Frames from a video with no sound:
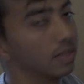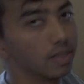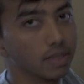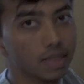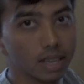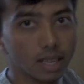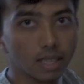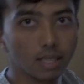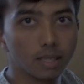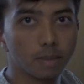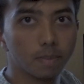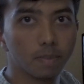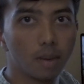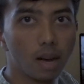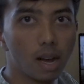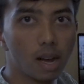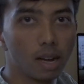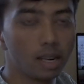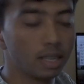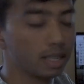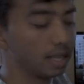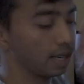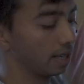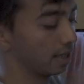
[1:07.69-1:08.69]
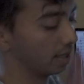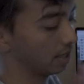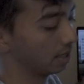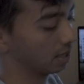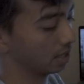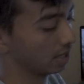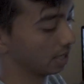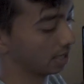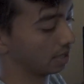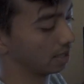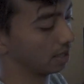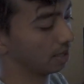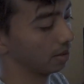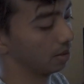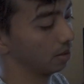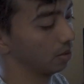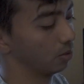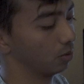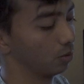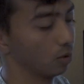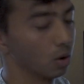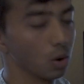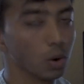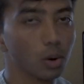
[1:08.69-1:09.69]
this part and just the
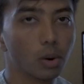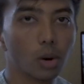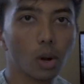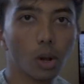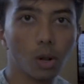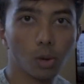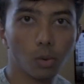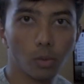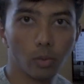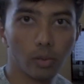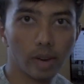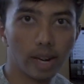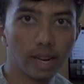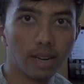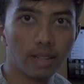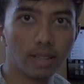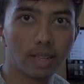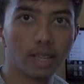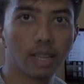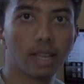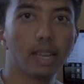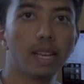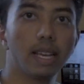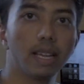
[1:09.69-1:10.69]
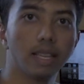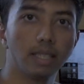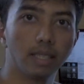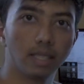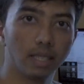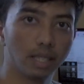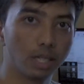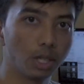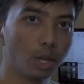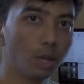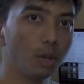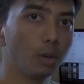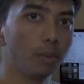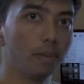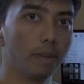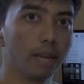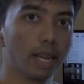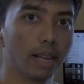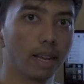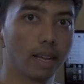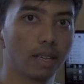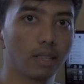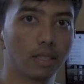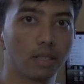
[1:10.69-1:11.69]
overall width is too
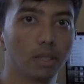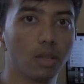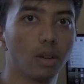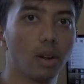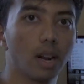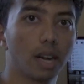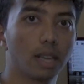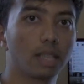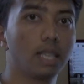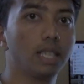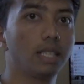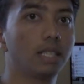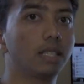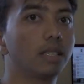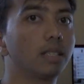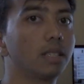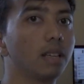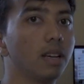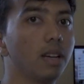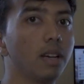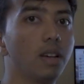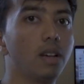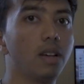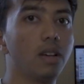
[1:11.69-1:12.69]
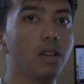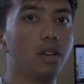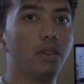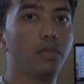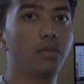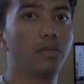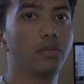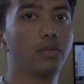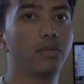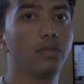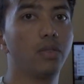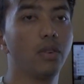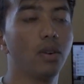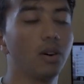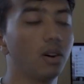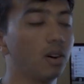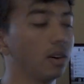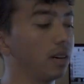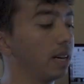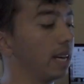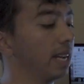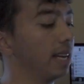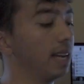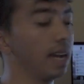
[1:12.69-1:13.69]
big. So at least
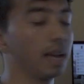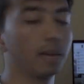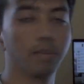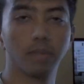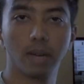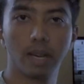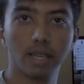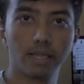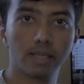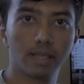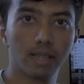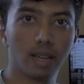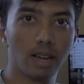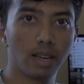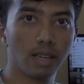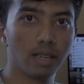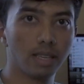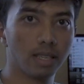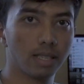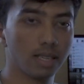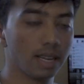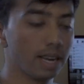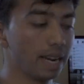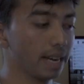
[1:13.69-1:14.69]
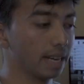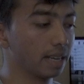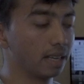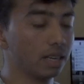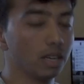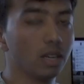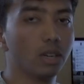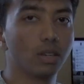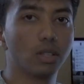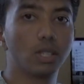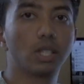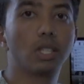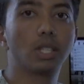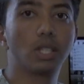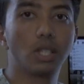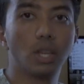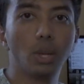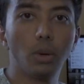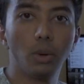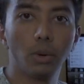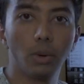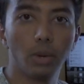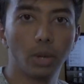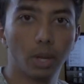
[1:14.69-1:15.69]
for a guy my size, it looks
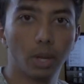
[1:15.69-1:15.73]
too